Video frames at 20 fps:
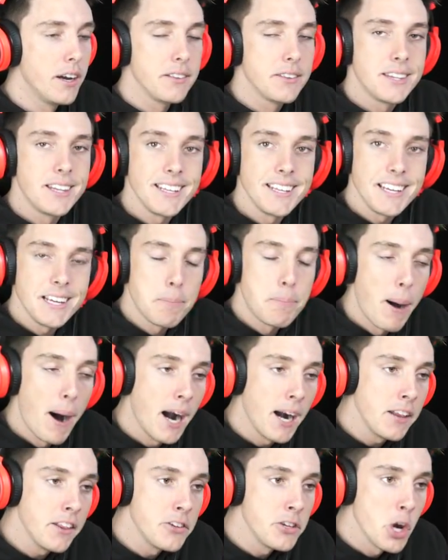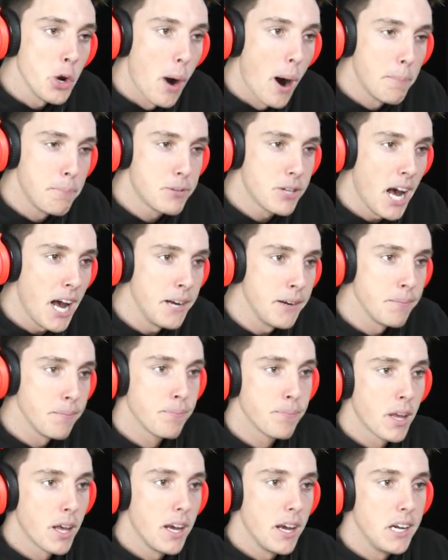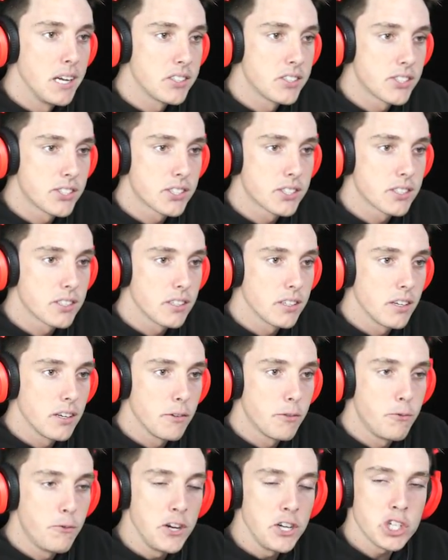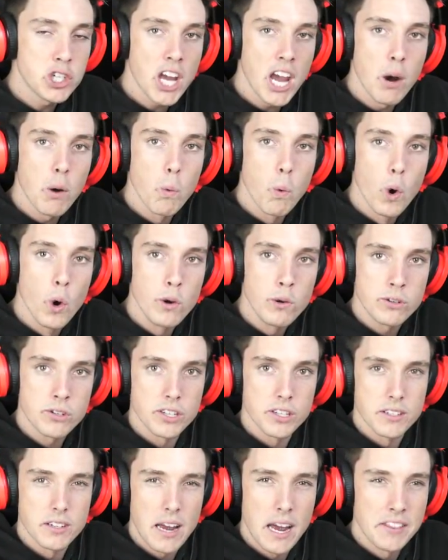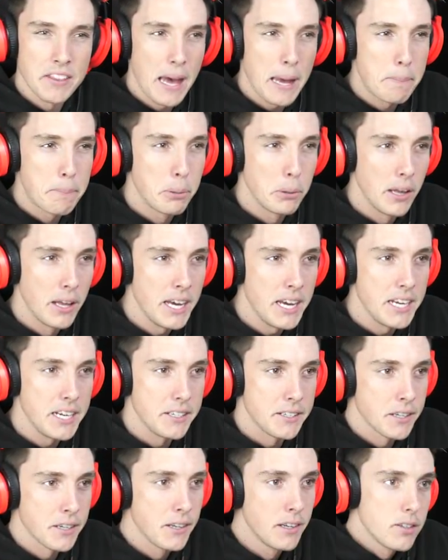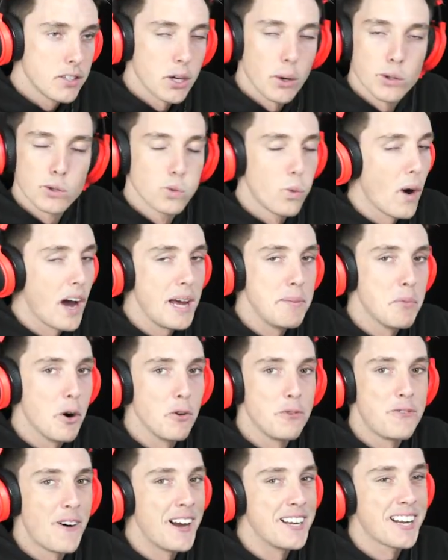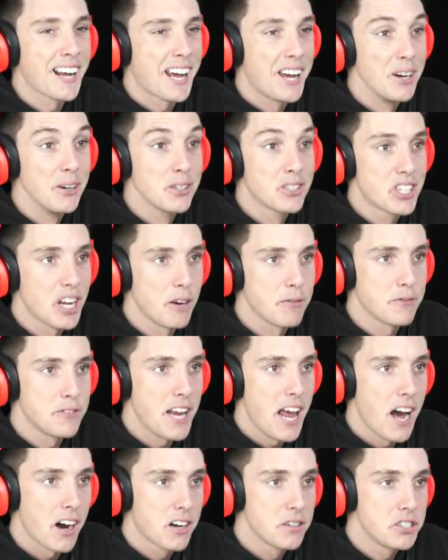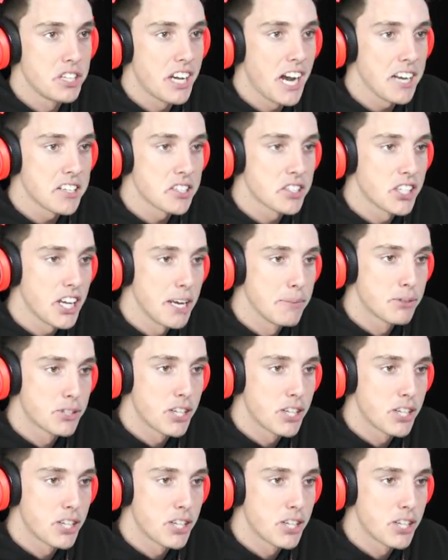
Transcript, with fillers: the, part of the new update is fish get wounded and they bleed. So it's way more fun to kill stuff now because you get to see them